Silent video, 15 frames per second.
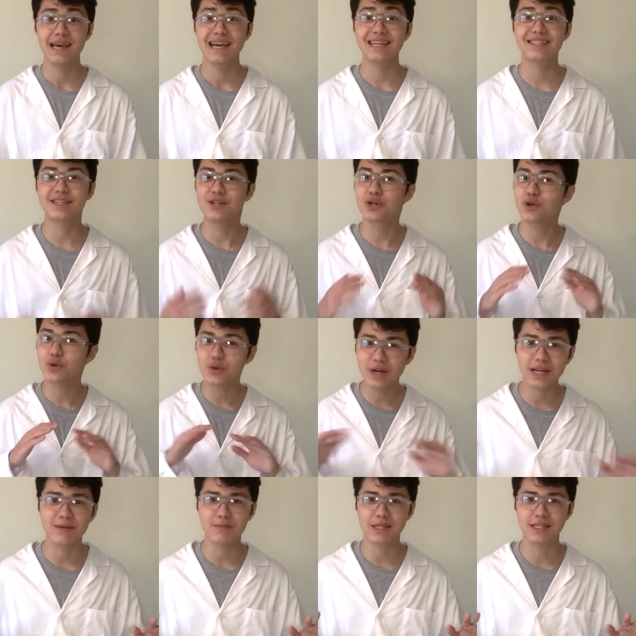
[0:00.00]
It's
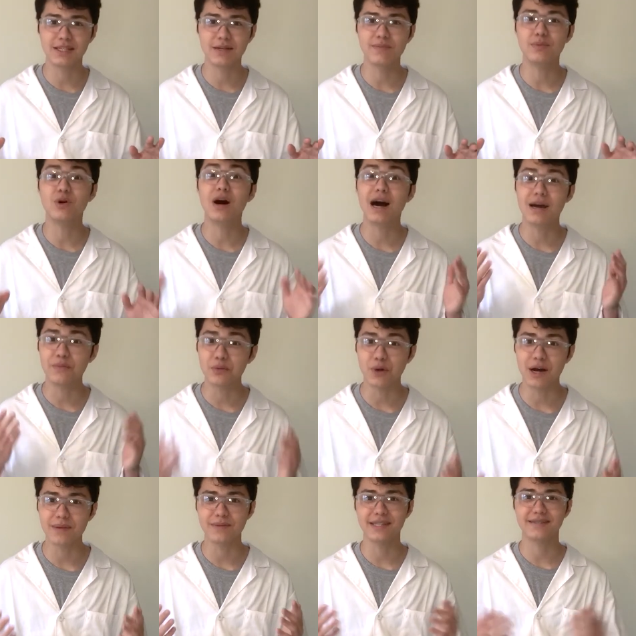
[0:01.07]
incredibly simple, I
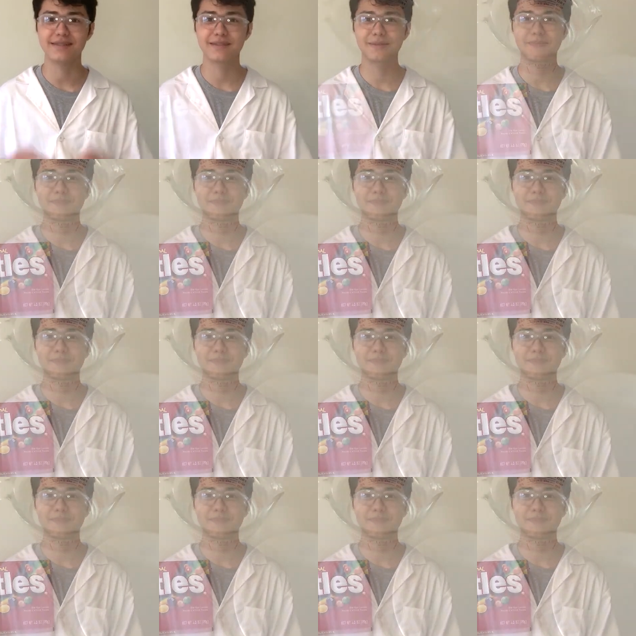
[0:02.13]
promise.